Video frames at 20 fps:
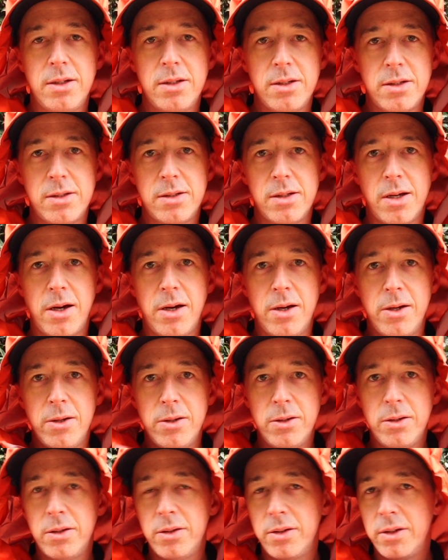
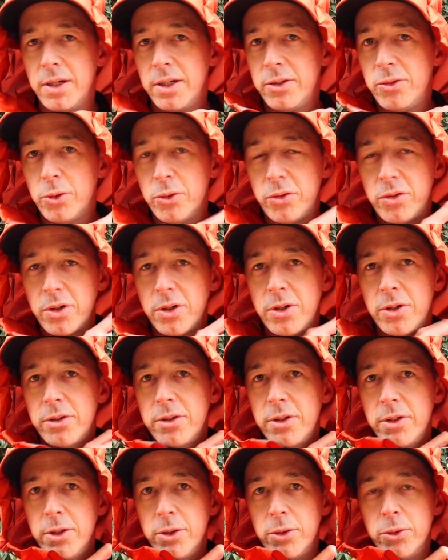So it's also got
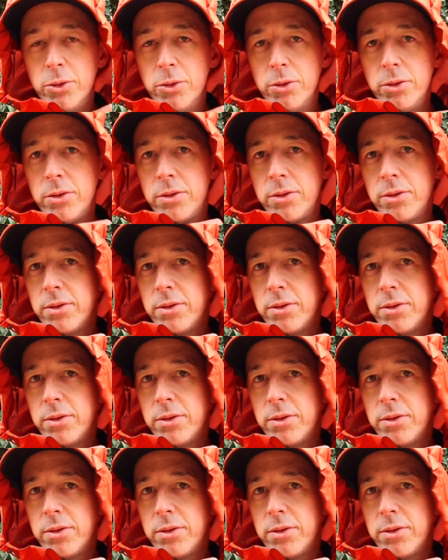the little